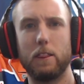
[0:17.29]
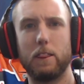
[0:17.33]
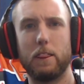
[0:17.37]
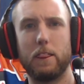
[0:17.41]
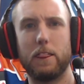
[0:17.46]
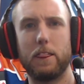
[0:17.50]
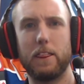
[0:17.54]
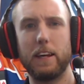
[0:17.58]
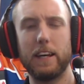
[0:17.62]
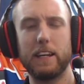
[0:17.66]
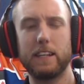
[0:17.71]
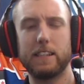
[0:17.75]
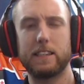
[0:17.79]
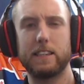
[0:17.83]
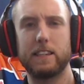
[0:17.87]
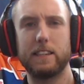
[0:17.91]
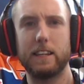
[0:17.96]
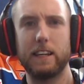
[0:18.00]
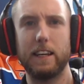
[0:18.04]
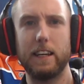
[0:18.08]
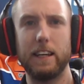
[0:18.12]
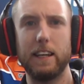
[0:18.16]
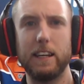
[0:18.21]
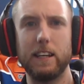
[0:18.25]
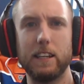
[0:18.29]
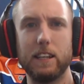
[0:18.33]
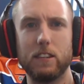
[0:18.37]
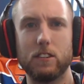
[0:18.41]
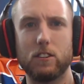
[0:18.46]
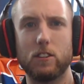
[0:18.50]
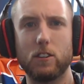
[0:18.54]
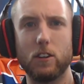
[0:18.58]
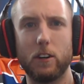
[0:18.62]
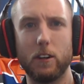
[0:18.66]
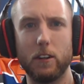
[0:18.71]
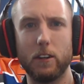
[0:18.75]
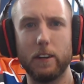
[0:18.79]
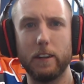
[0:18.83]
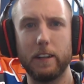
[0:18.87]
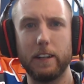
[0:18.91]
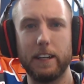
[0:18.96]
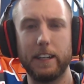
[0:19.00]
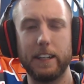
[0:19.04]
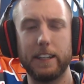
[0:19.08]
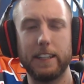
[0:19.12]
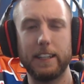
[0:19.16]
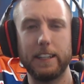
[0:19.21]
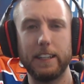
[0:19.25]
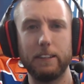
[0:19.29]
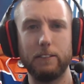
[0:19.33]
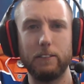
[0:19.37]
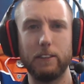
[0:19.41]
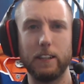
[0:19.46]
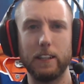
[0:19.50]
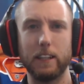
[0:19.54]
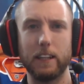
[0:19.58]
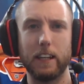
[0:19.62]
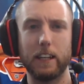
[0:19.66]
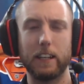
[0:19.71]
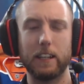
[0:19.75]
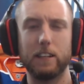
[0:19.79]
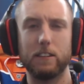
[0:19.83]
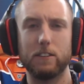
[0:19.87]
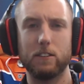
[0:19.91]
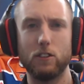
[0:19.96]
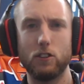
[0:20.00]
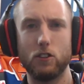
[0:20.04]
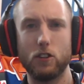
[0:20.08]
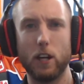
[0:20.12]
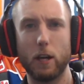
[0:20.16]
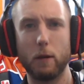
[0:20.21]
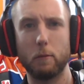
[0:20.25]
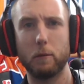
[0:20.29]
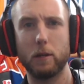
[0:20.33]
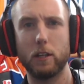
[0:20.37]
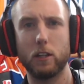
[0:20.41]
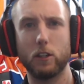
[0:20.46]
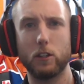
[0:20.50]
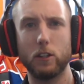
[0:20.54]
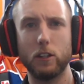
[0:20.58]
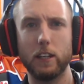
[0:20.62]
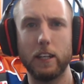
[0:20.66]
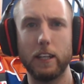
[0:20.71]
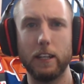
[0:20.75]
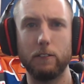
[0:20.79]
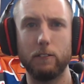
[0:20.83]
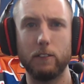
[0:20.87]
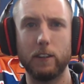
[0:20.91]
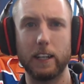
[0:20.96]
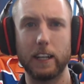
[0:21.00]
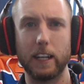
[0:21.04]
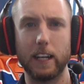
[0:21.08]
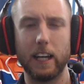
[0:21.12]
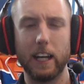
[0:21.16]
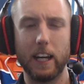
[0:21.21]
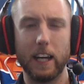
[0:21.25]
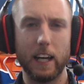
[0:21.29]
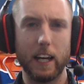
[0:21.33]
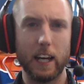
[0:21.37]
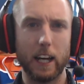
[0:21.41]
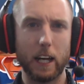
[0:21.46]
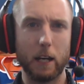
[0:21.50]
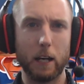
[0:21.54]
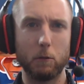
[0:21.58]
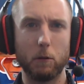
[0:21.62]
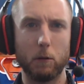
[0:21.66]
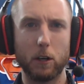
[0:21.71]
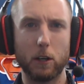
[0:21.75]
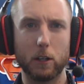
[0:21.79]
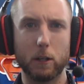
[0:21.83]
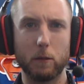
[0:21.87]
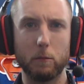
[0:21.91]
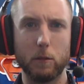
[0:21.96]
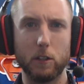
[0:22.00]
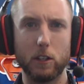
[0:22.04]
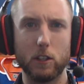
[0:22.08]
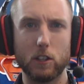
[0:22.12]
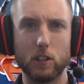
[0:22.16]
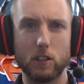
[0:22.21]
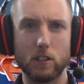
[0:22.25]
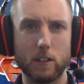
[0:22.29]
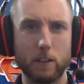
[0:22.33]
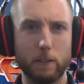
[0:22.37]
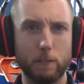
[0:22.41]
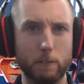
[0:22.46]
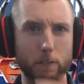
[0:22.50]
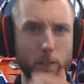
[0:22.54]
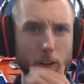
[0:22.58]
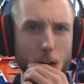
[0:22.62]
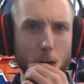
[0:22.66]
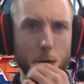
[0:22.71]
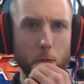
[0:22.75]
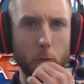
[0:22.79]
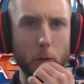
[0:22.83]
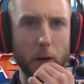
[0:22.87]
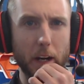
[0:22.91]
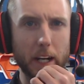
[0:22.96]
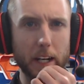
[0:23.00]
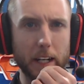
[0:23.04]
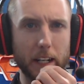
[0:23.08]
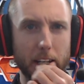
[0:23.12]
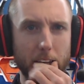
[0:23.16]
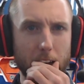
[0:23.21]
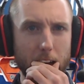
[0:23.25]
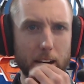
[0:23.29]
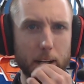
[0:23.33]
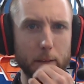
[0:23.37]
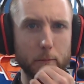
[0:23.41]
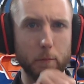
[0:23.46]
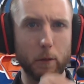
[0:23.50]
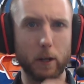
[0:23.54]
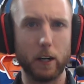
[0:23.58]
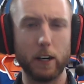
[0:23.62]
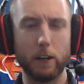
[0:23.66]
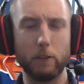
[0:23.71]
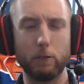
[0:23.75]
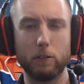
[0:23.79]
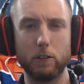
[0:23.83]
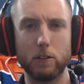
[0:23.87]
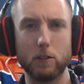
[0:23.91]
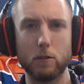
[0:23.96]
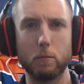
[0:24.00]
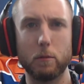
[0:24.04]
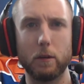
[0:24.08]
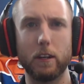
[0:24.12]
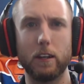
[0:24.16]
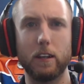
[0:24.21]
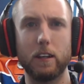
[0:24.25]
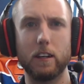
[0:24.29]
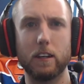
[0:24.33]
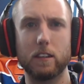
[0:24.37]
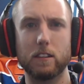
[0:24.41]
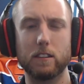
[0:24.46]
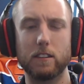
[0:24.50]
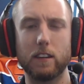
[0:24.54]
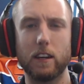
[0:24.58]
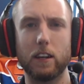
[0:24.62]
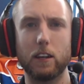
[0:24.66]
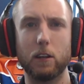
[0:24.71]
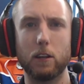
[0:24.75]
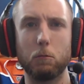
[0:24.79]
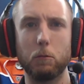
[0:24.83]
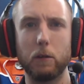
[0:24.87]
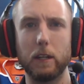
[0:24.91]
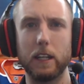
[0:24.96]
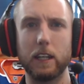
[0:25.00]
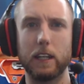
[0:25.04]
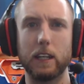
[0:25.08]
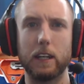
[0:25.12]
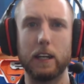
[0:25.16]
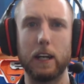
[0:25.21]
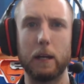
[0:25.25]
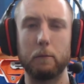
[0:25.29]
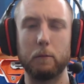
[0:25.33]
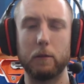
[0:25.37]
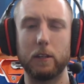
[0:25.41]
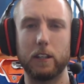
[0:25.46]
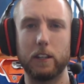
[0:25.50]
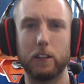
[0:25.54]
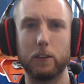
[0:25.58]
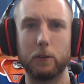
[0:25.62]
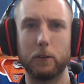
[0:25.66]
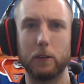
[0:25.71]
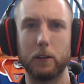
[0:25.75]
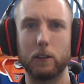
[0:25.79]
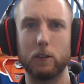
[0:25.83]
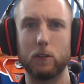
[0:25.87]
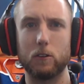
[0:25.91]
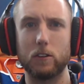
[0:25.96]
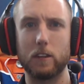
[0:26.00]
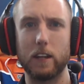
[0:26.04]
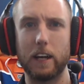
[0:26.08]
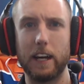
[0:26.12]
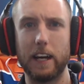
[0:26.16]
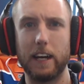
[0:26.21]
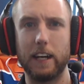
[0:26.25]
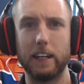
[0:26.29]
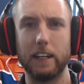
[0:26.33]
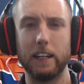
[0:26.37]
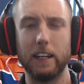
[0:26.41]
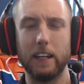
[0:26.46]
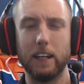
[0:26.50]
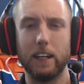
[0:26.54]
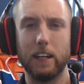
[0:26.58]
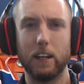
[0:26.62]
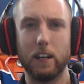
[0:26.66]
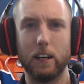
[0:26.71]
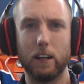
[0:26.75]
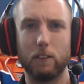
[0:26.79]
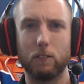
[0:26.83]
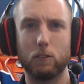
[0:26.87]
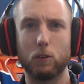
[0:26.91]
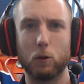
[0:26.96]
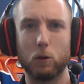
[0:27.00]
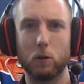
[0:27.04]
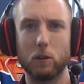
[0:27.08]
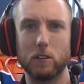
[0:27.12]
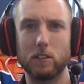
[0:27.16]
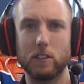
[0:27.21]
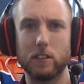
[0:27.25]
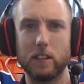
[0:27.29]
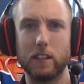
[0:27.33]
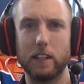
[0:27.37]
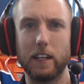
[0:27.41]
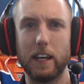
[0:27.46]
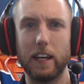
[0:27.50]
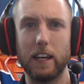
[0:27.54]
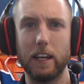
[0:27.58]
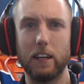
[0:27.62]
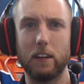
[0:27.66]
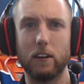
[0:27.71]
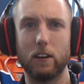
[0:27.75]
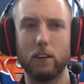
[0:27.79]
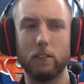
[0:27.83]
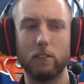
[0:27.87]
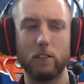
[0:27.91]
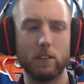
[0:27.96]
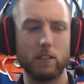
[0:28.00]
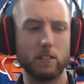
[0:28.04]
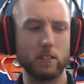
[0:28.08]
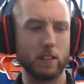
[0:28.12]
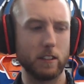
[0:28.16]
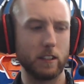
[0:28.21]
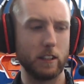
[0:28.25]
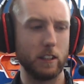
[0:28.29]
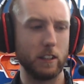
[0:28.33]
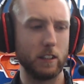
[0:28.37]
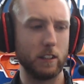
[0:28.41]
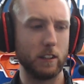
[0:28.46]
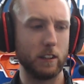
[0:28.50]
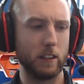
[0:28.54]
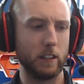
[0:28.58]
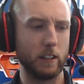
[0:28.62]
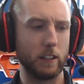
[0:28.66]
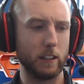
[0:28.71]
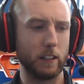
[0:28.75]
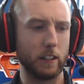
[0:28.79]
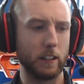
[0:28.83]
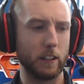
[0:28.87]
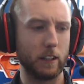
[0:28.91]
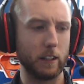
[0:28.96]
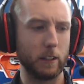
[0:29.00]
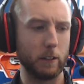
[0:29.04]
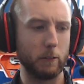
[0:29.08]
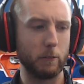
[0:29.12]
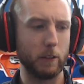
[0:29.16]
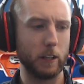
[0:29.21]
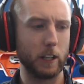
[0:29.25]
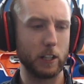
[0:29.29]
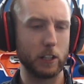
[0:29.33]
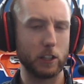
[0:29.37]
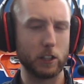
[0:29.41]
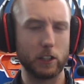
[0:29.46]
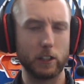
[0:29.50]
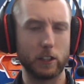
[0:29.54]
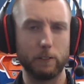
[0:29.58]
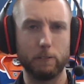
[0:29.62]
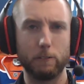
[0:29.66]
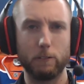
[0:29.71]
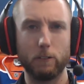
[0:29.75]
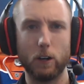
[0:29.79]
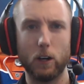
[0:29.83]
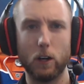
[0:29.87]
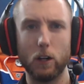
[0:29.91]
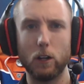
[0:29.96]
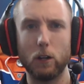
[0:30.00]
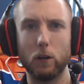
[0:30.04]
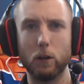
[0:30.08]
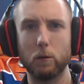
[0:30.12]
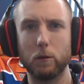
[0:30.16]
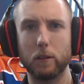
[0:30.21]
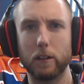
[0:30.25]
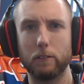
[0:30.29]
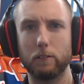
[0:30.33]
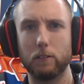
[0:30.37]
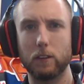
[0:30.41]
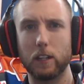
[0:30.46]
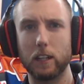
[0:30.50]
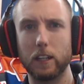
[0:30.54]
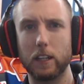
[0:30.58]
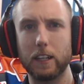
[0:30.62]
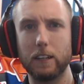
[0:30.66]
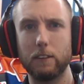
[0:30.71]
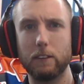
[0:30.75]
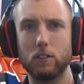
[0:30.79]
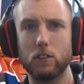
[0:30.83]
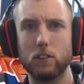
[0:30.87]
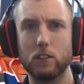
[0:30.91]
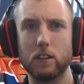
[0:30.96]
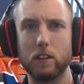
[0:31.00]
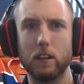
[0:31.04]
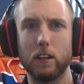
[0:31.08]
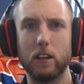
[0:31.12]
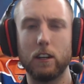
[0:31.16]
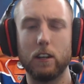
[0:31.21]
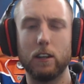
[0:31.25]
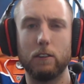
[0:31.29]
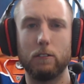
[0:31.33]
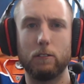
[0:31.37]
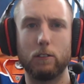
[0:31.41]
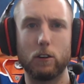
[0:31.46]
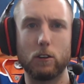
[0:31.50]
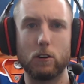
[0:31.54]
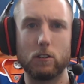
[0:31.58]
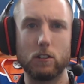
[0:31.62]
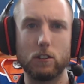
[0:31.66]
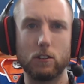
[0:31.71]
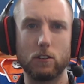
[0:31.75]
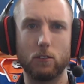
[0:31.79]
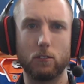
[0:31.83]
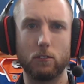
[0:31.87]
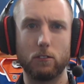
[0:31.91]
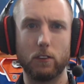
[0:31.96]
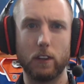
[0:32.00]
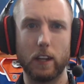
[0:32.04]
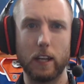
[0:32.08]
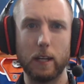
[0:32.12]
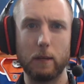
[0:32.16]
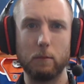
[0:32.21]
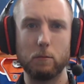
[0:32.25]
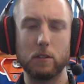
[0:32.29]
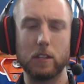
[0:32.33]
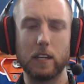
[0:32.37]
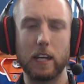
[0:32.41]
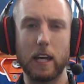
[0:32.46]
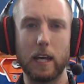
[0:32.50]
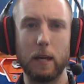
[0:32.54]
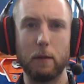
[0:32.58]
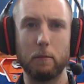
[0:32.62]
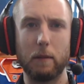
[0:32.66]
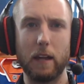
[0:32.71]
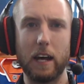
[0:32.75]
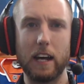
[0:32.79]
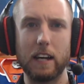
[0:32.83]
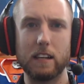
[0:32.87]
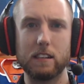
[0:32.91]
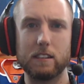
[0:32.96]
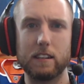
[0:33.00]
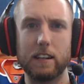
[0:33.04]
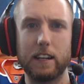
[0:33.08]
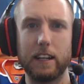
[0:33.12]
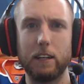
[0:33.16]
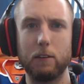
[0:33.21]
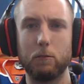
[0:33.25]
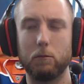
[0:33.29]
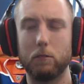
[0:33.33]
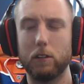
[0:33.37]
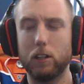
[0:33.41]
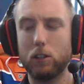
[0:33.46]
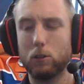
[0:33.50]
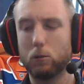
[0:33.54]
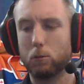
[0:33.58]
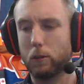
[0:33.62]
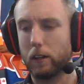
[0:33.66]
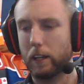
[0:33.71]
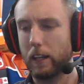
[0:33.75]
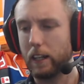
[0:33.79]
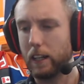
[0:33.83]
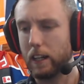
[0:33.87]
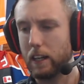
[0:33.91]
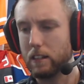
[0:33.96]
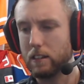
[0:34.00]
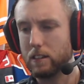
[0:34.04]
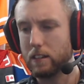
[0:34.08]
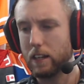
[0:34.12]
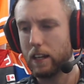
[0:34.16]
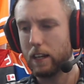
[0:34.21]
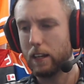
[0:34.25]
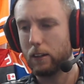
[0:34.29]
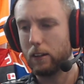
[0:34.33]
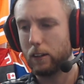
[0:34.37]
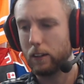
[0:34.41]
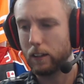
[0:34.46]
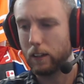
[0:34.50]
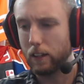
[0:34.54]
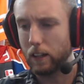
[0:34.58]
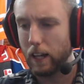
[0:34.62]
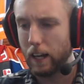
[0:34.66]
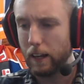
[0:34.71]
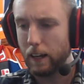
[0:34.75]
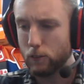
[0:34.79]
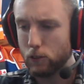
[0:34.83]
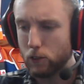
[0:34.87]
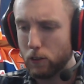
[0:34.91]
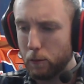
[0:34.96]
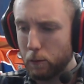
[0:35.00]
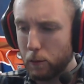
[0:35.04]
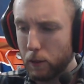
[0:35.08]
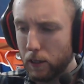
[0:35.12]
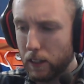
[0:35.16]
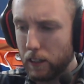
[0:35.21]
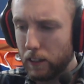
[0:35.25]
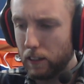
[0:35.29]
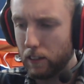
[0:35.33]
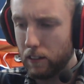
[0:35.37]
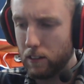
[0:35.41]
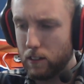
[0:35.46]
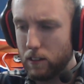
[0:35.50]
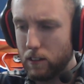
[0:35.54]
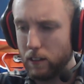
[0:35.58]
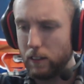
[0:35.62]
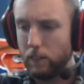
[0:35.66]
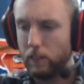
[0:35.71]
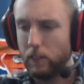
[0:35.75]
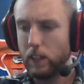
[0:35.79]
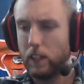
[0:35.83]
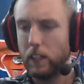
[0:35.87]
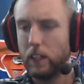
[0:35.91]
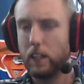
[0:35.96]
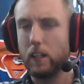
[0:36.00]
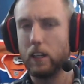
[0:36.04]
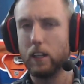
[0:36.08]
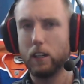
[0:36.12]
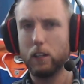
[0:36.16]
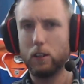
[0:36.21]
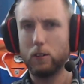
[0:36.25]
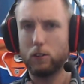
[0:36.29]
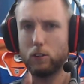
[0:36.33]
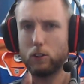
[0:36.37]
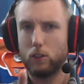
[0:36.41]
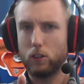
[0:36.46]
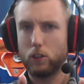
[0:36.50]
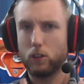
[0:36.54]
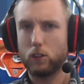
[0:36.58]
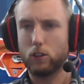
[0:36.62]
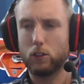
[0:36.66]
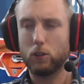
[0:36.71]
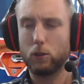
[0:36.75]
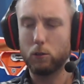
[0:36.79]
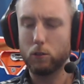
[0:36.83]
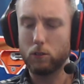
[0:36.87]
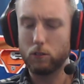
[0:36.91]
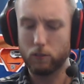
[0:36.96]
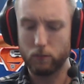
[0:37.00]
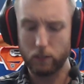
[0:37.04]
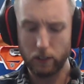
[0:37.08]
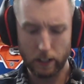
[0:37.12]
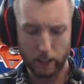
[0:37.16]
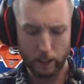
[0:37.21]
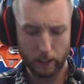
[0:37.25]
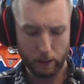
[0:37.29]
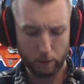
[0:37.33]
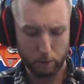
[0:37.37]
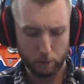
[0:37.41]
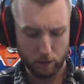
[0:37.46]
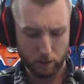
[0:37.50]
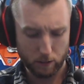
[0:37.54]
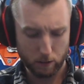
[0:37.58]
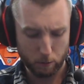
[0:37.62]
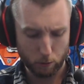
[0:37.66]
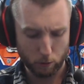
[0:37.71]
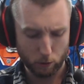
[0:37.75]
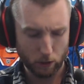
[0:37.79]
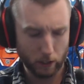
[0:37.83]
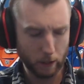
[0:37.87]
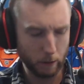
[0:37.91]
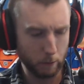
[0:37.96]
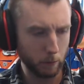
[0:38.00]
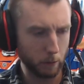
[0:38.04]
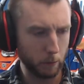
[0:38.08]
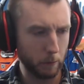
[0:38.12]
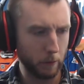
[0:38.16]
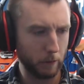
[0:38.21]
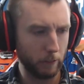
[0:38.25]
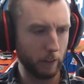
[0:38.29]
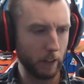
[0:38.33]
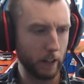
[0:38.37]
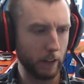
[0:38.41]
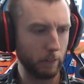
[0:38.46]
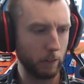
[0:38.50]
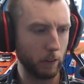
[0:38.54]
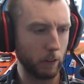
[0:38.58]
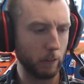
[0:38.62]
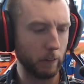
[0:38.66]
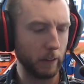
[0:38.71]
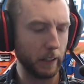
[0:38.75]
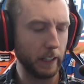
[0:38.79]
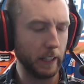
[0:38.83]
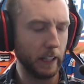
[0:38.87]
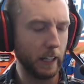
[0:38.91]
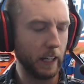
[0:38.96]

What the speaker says: This is Dolynny TV, ladies and gentlemen. Good evening, and welcome to just a fun way to cap off what's been an exciting week in Edmonton Oilers land. Of course, today, obviously, you gotta watch the fallout of the Leafs versus Flames game last night, in which, like I said on the live stream on Gillies TV, you should go find him and subscribe to him if you haven't already.